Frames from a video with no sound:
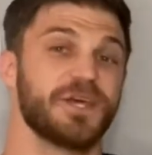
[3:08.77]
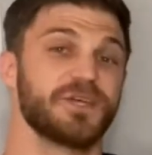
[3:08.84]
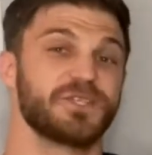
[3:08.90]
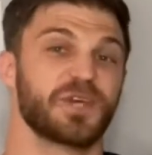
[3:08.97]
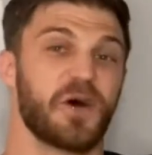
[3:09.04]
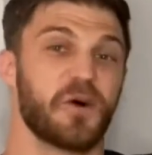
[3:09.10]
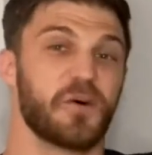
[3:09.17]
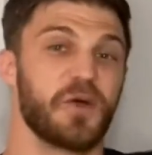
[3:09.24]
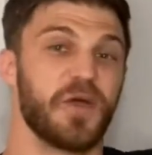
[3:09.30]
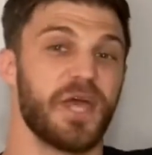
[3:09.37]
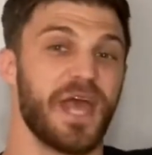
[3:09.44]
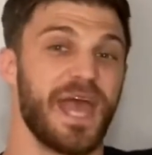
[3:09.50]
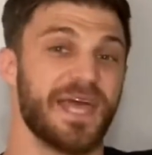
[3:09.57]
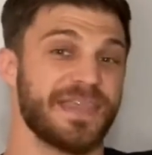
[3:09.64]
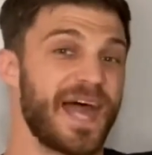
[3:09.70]
So,
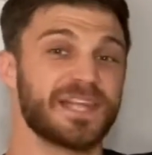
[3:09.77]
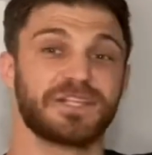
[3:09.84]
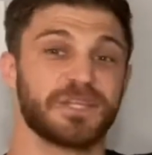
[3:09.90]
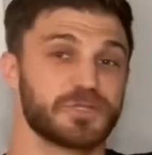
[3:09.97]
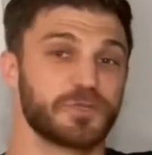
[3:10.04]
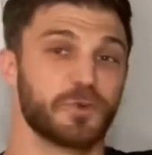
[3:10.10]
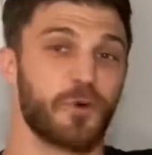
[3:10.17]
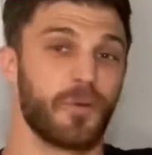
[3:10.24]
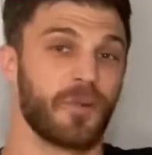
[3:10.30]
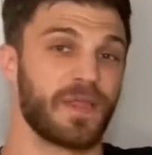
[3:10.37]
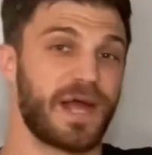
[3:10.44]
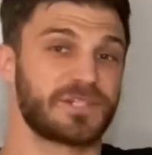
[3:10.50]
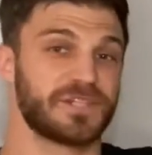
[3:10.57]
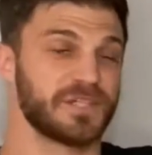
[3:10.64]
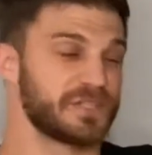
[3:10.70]
and that's just normal.
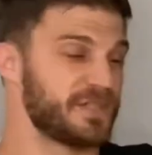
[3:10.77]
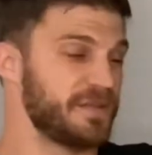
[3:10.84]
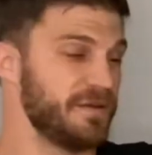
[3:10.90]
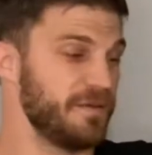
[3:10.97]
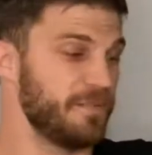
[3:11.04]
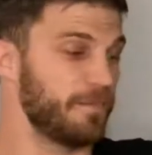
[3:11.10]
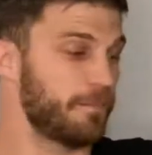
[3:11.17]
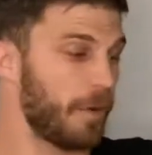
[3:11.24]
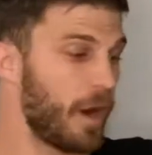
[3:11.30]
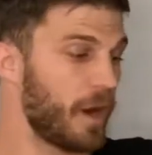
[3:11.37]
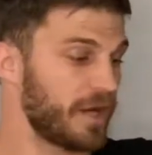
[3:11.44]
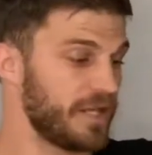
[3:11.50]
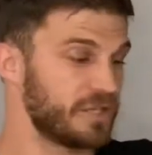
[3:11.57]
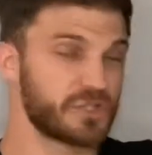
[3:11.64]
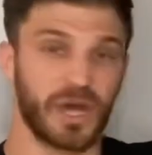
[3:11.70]
That's just the
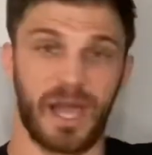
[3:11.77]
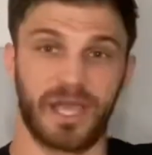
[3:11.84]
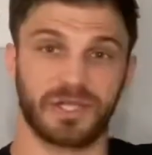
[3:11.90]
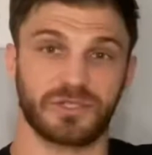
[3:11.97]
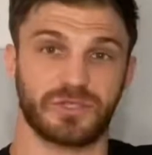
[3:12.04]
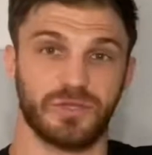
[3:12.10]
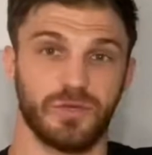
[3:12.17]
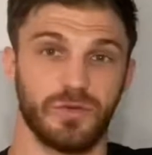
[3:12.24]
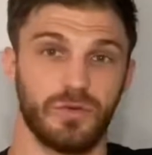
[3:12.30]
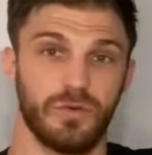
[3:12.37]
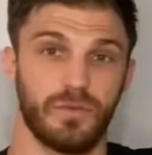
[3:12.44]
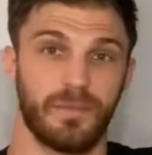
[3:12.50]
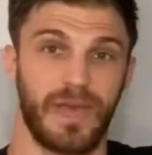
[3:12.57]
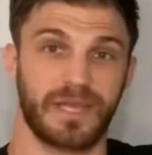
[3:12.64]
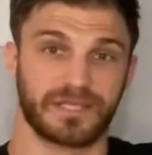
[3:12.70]
body trying
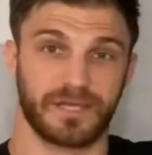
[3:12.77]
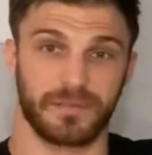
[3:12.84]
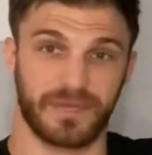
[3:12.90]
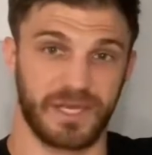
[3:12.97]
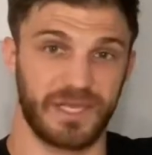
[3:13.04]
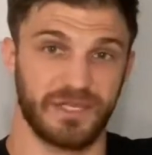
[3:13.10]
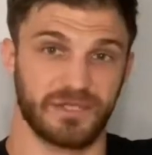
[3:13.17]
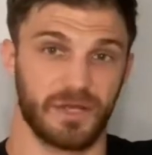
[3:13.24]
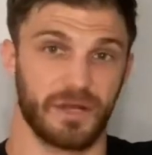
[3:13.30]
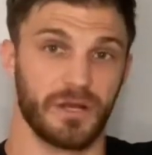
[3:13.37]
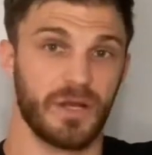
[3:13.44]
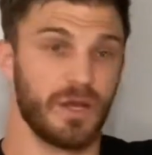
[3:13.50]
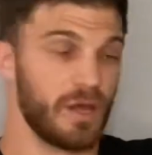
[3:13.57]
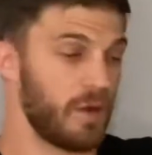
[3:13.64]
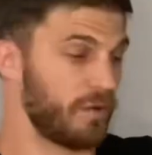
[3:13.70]
to make something easier.
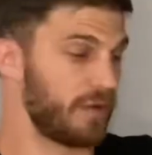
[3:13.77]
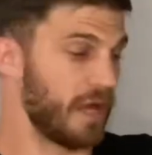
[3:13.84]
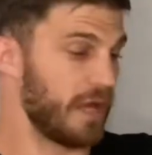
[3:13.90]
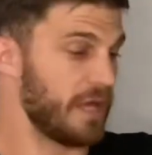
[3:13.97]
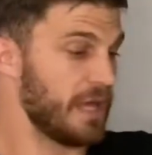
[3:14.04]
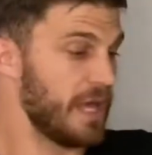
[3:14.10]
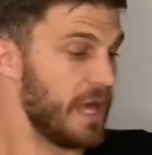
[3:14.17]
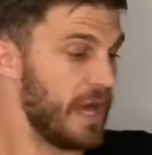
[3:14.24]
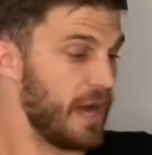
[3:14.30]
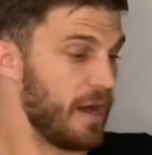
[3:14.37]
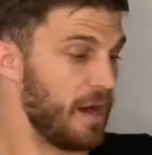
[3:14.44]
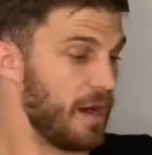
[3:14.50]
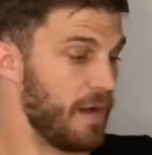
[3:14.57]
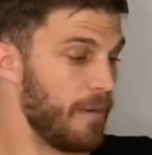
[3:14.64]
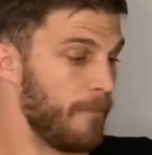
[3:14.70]
Okay.
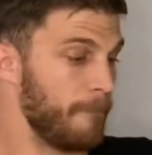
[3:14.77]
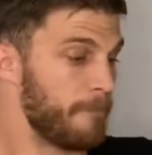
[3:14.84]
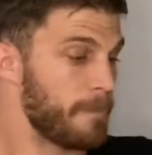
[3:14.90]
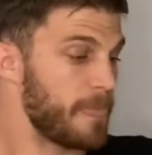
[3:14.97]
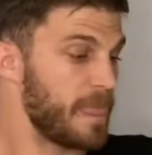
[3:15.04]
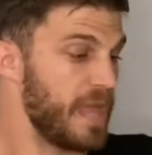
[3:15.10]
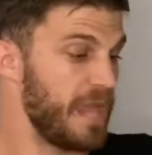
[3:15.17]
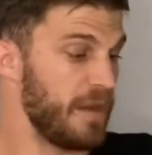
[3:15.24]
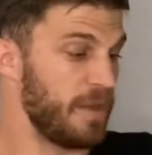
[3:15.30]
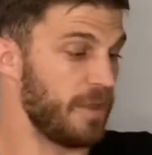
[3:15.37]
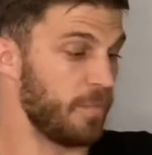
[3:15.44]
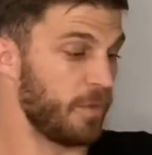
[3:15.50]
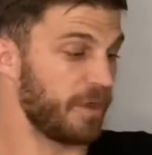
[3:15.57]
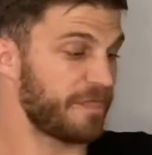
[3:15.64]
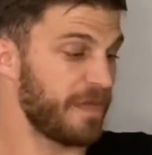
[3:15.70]

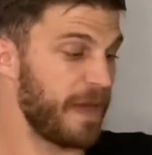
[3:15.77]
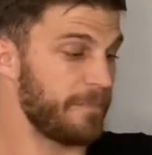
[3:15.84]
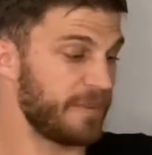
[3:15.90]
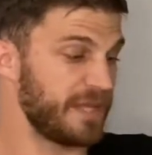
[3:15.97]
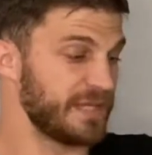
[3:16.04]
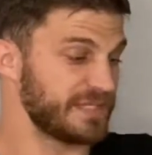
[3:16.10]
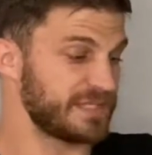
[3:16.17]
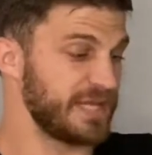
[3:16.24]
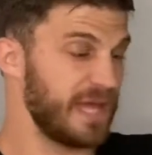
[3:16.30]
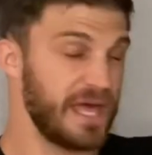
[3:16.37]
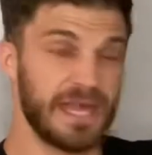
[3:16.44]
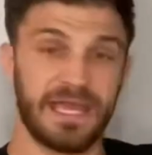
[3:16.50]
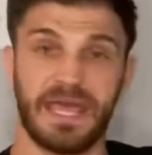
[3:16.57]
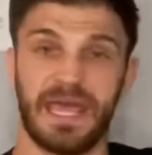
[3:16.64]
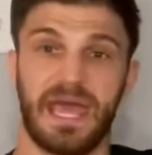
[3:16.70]
And with that being
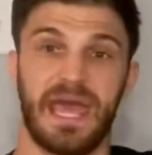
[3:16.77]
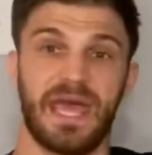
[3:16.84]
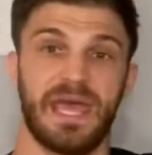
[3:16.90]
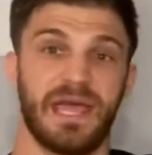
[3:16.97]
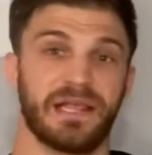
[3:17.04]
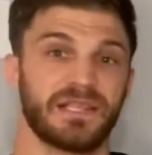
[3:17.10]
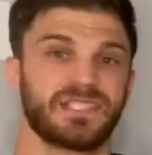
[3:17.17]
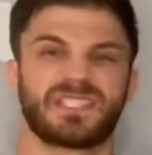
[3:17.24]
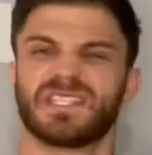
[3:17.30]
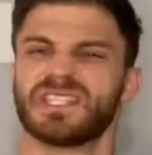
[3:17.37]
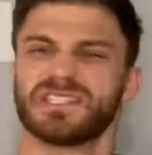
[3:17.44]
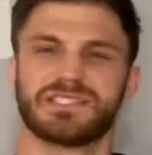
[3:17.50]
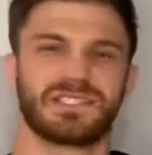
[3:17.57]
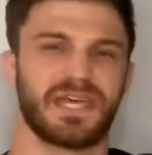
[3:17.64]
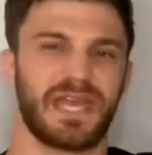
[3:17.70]
said,
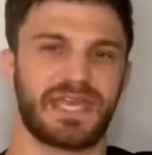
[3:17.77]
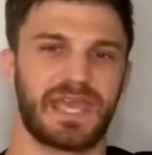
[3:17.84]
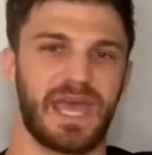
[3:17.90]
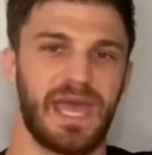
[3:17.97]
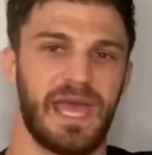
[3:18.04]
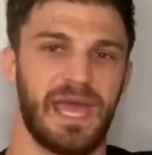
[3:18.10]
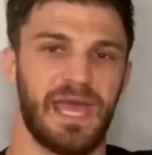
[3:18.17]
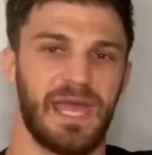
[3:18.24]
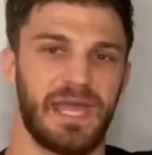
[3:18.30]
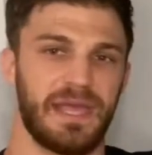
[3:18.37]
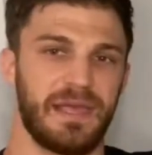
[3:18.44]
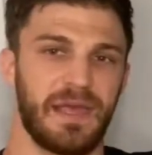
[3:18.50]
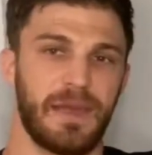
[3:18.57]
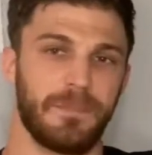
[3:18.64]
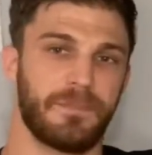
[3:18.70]
let's take
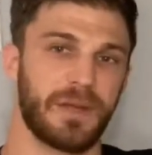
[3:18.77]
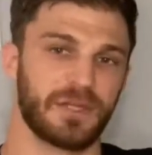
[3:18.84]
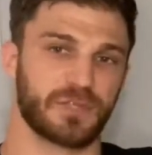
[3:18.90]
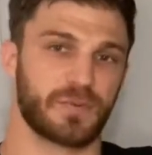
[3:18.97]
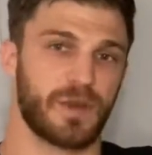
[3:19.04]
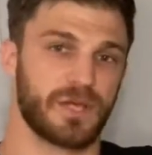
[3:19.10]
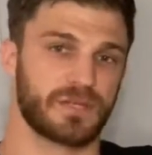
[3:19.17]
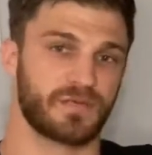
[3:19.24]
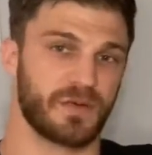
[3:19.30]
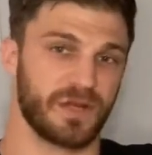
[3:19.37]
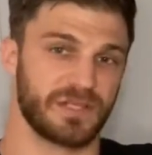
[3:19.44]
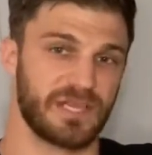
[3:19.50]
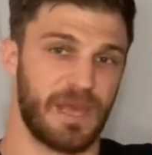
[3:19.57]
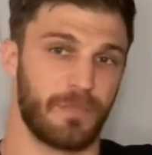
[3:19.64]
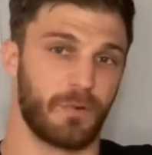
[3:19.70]
a bench press, for
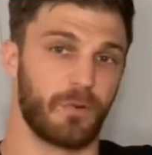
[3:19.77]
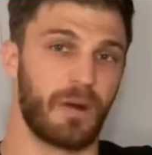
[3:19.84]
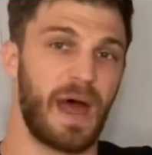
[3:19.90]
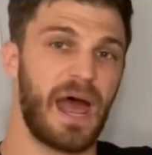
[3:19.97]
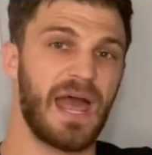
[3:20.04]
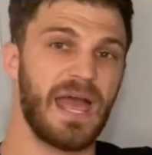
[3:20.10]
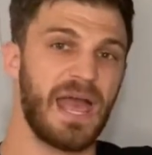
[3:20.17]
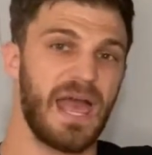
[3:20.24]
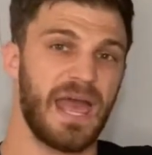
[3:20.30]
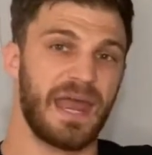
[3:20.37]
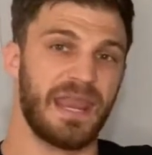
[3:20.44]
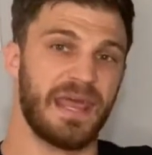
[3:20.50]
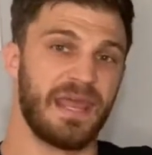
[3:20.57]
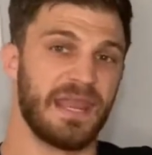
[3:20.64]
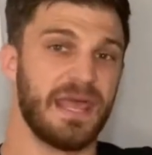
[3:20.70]
example, right?
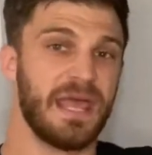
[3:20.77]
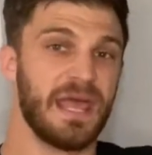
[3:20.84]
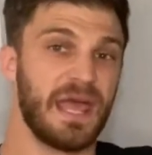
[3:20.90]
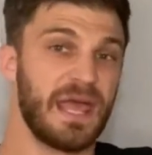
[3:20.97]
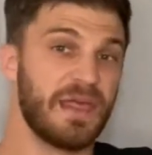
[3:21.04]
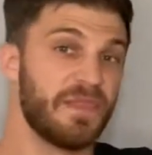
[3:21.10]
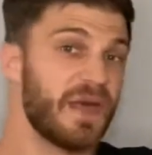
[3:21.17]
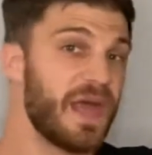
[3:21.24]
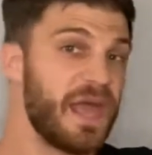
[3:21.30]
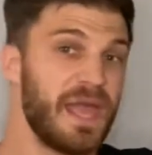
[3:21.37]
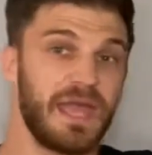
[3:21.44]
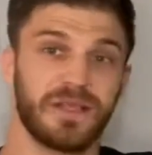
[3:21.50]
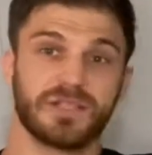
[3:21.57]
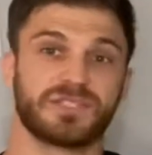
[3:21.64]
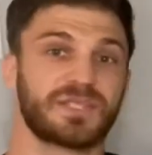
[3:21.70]
And then
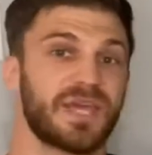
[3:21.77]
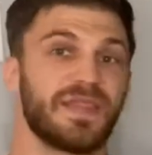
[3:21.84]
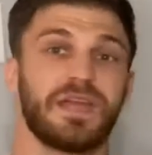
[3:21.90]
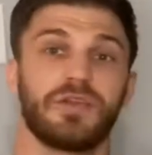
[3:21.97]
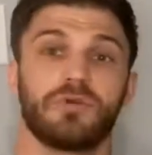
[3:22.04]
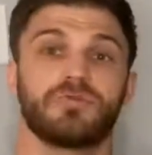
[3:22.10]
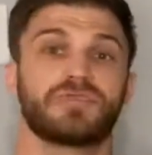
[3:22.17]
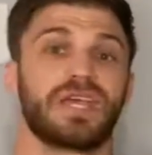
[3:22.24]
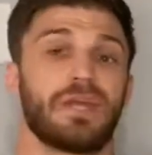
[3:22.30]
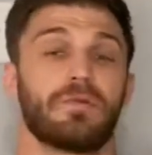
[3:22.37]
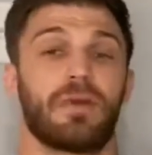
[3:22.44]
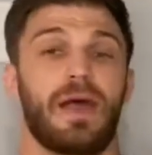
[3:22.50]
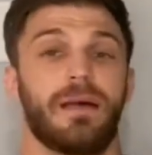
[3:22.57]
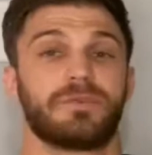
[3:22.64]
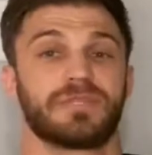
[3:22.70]
let's say they do 10
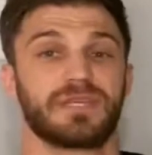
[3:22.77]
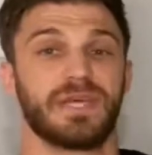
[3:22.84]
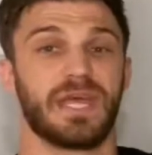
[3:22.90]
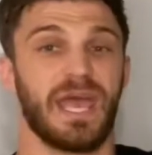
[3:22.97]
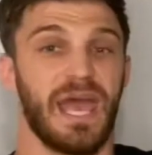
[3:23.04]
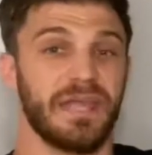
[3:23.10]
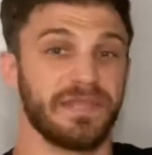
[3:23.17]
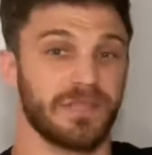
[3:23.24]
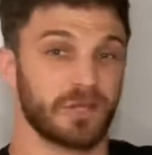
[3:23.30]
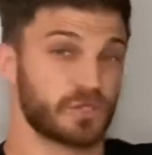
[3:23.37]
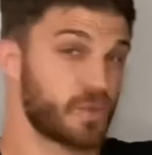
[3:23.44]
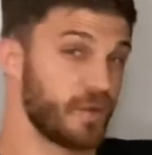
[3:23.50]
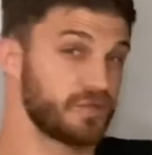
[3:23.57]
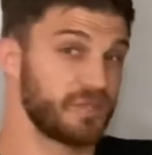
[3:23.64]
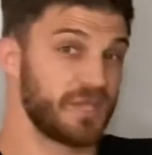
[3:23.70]
reps. And then they're
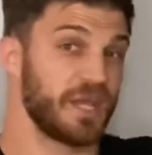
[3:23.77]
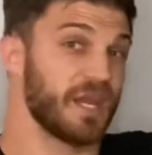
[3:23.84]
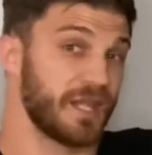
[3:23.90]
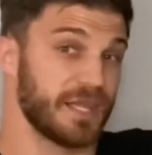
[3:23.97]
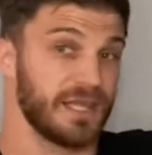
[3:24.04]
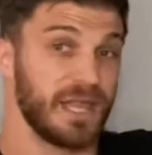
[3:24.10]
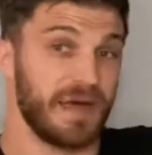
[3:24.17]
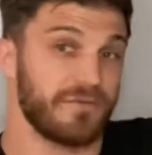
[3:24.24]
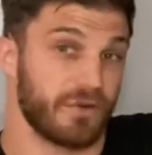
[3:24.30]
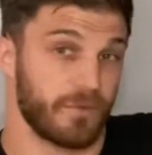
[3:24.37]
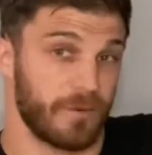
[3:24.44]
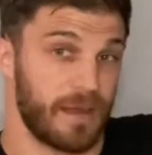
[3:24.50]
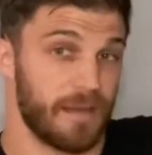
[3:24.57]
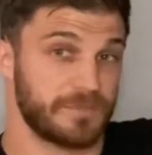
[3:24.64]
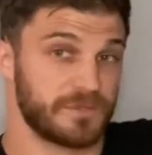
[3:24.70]
supposed to get 11
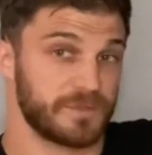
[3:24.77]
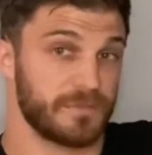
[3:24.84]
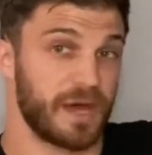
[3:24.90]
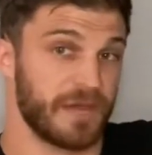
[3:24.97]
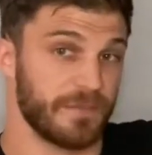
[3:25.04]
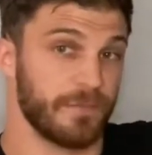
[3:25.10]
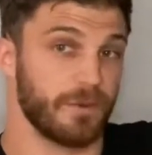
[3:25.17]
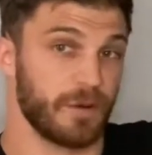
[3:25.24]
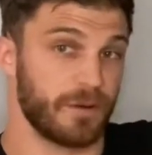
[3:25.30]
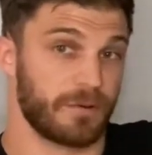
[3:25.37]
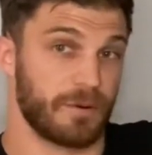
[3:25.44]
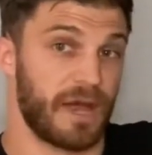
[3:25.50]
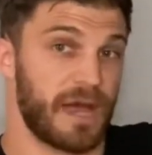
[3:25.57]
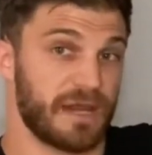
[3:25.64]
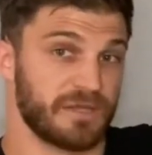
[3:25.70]
reps by the book,
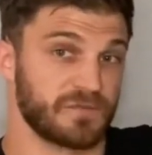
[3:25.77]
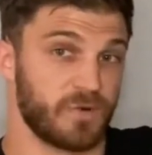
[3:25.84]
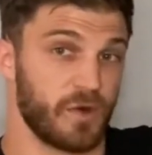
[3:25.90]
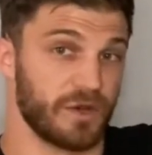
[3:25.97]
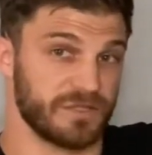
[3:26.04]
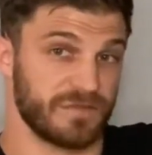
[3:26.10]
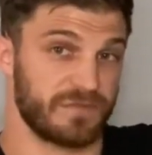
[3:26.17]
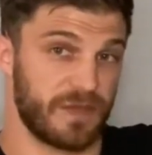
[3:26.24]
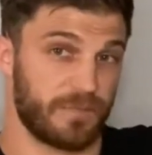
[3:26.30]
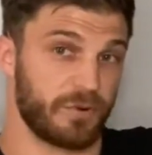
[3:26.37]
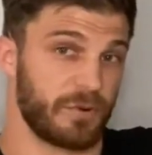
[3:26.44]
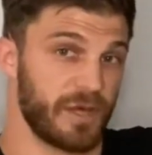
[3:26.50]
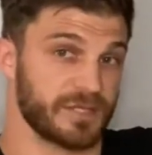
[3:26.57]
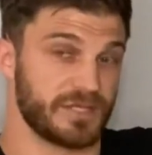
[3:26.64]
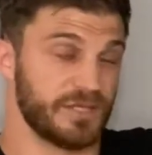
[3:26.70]
right? As far as if they
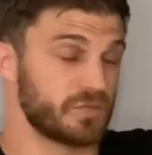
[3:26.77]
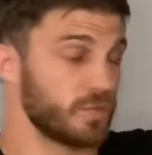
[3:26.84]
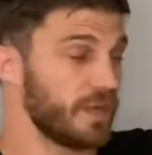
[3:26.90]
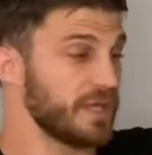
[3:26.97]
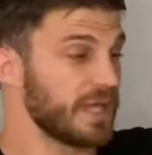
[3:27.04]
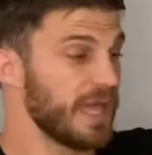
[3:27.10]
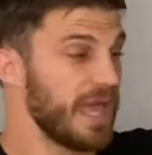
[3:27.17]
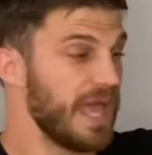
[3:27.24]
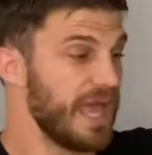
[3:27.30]
progressed each week.